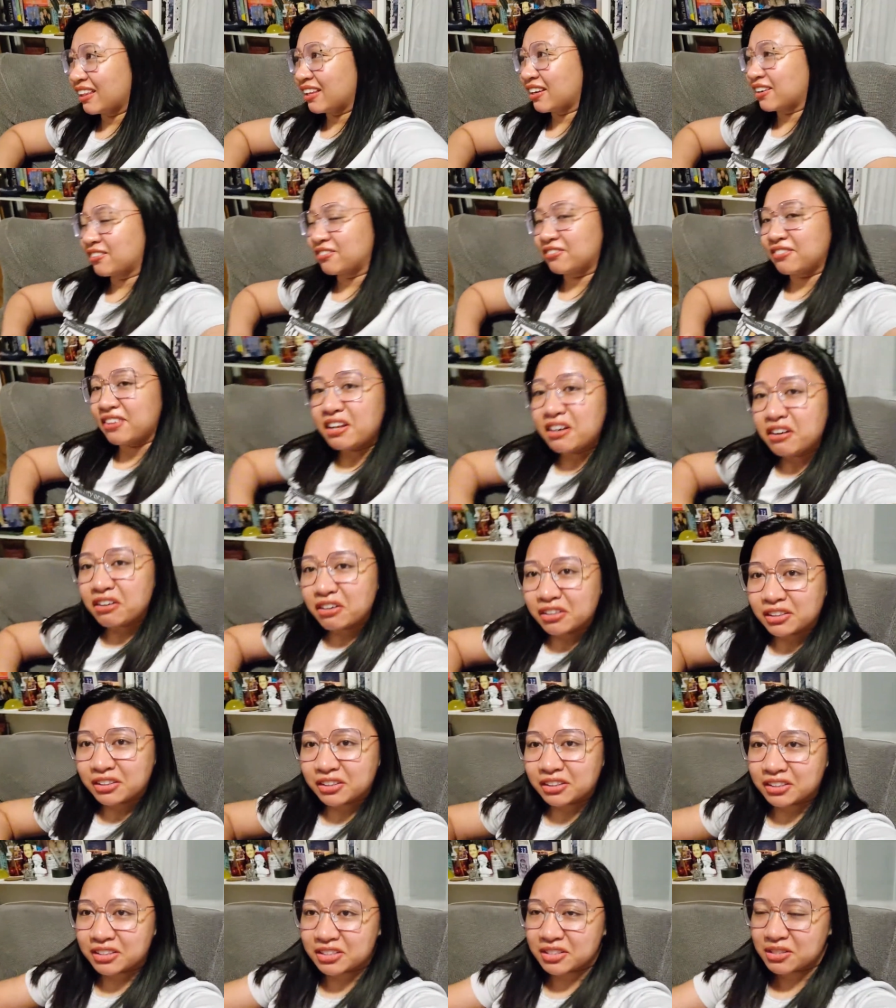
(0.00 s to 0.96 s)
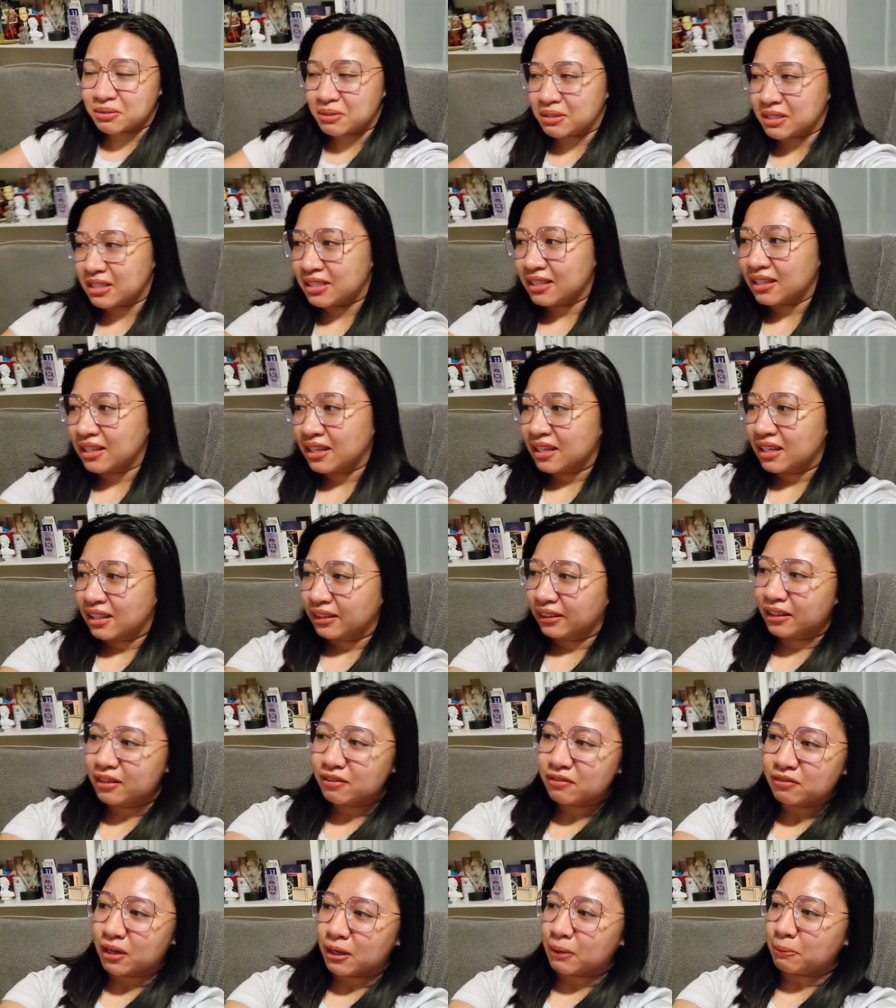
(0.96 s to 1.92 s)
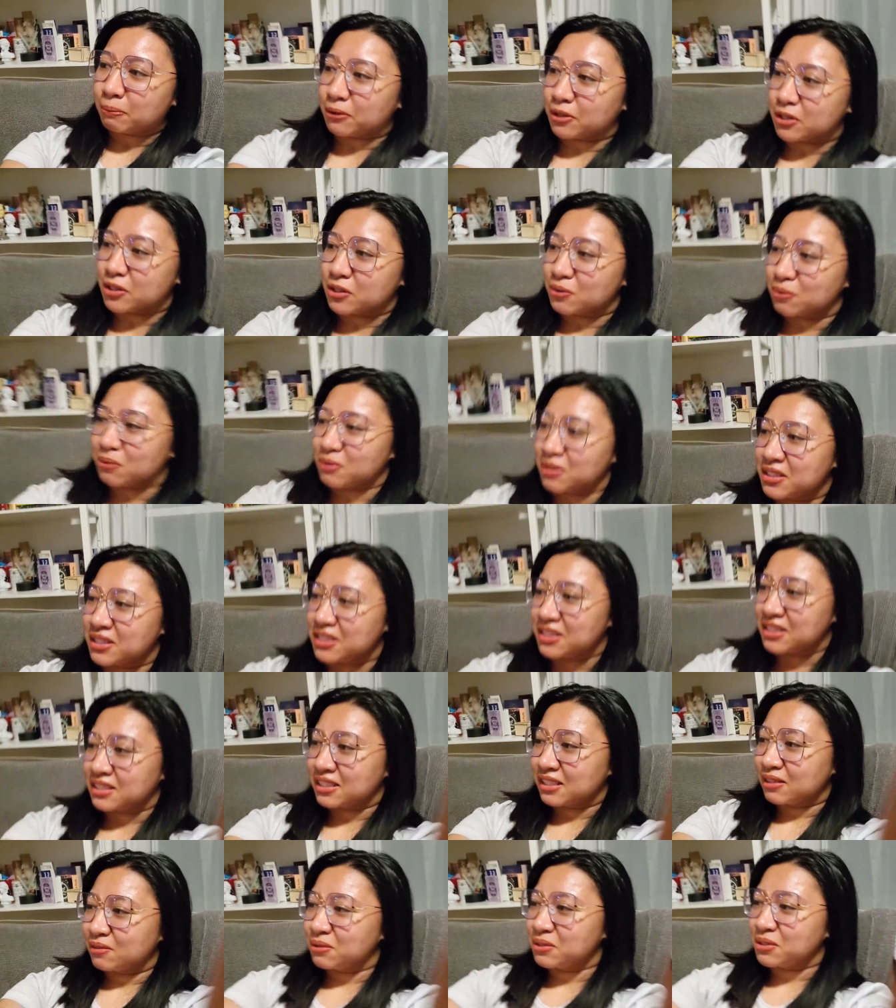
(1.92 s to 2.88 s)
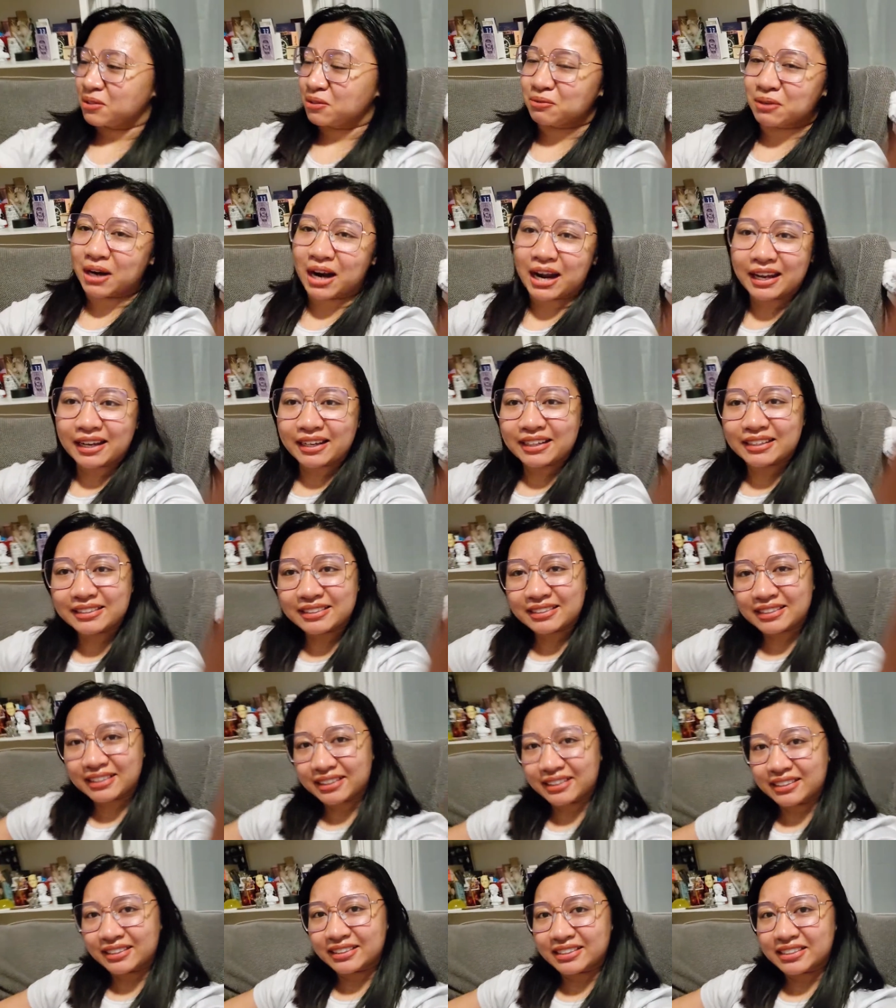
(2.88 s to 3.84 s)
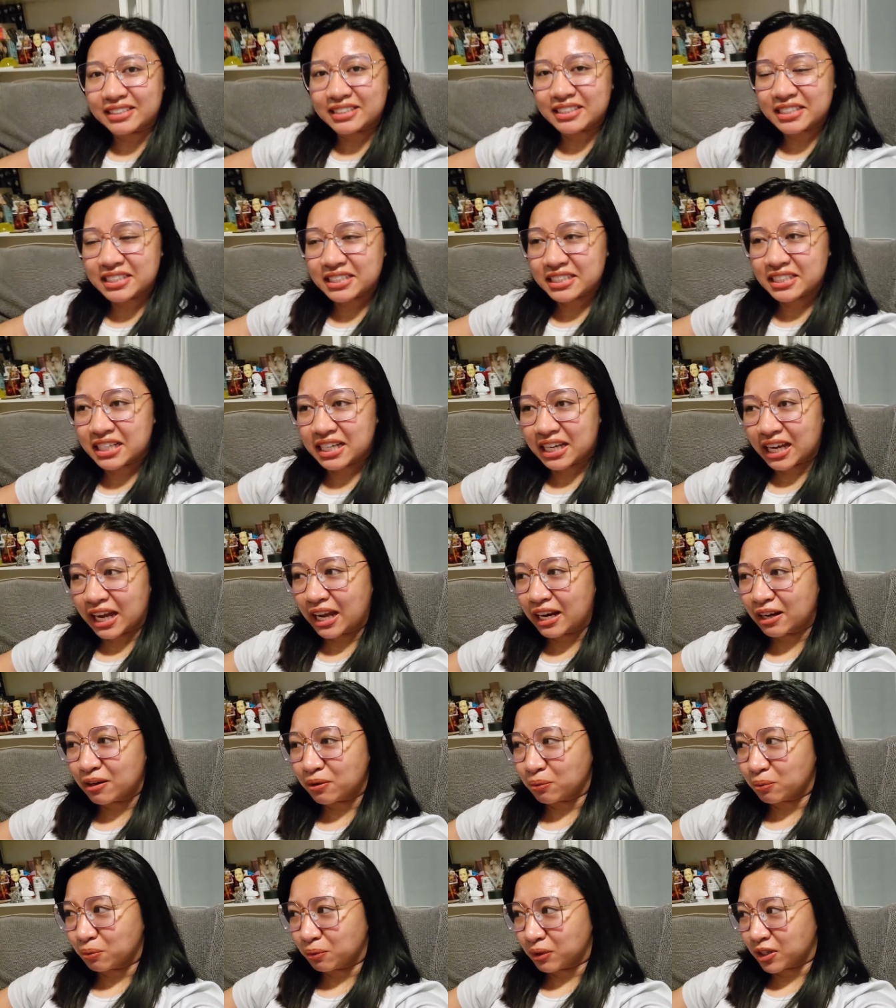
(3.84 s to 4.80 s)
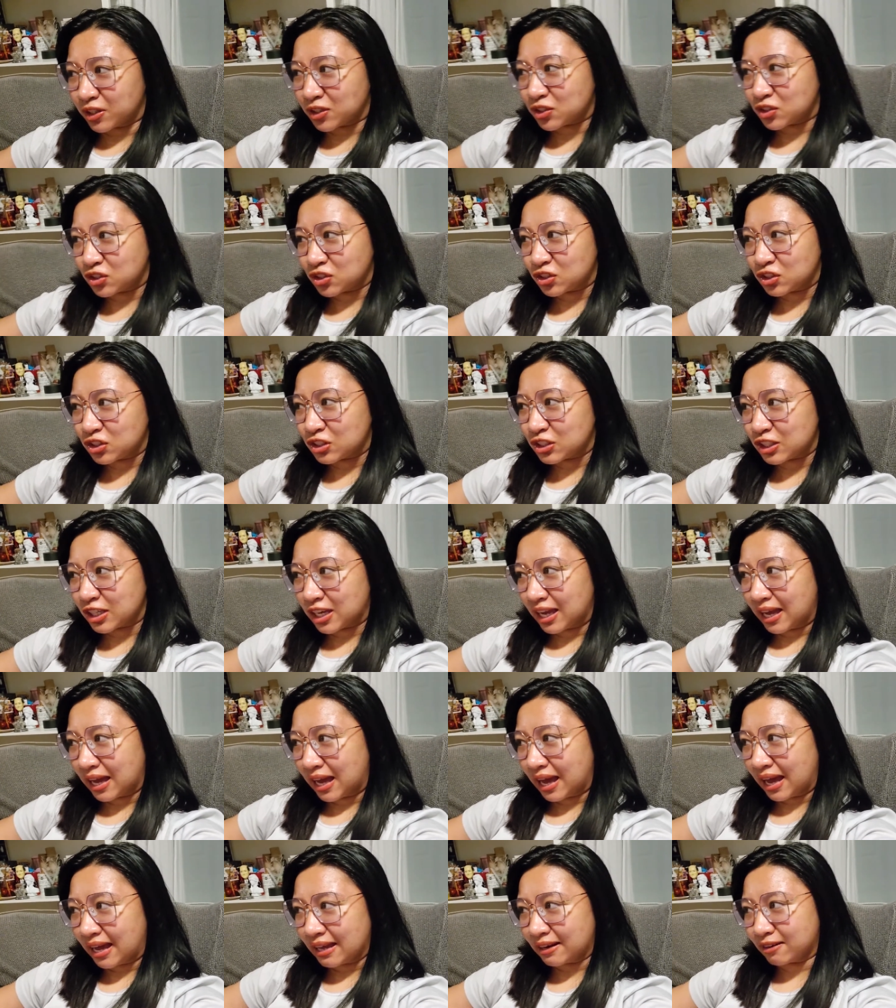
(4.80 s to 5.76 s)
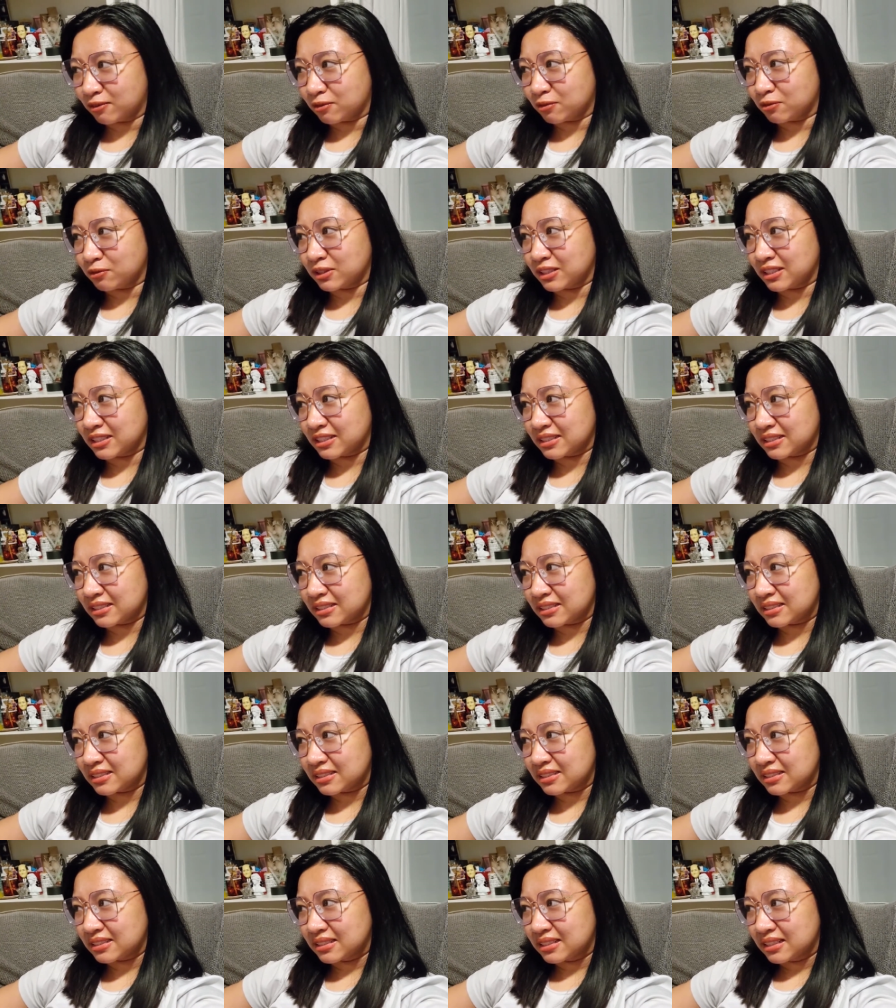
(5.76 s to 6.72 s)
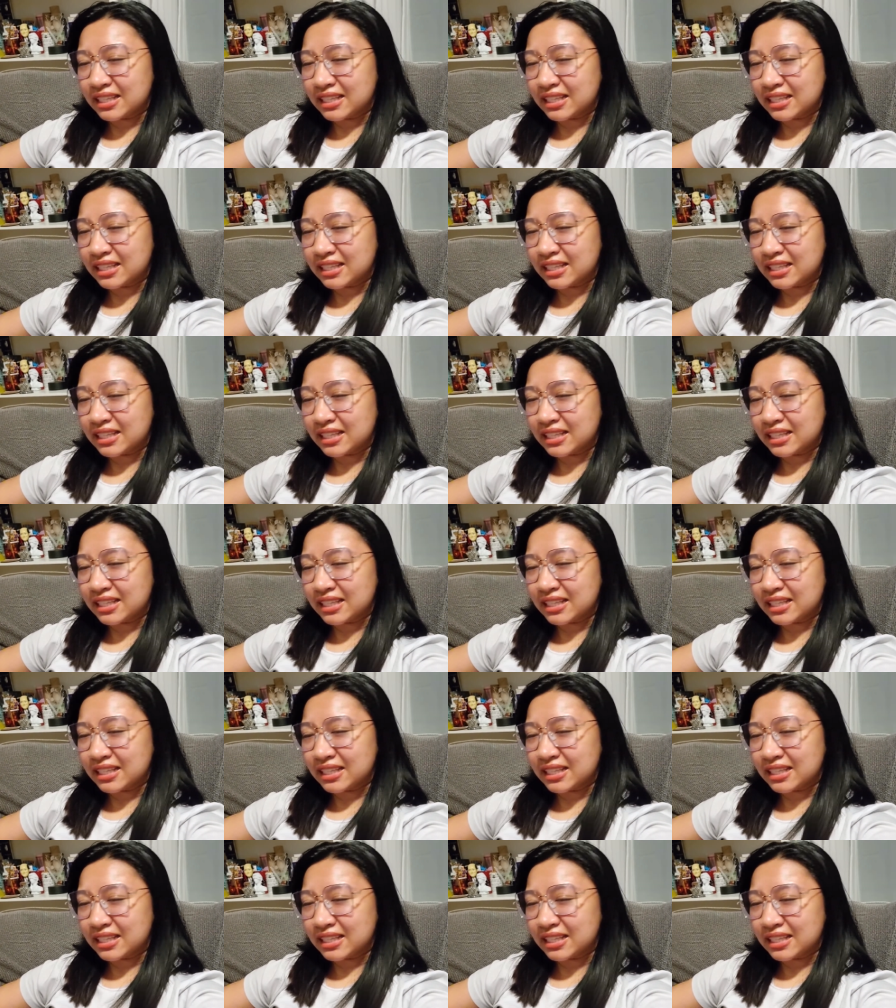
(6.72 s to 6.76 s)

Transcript: lot of fun earlier this week, but a Vipers was it was a ride, and I kind of wish I didn't read it.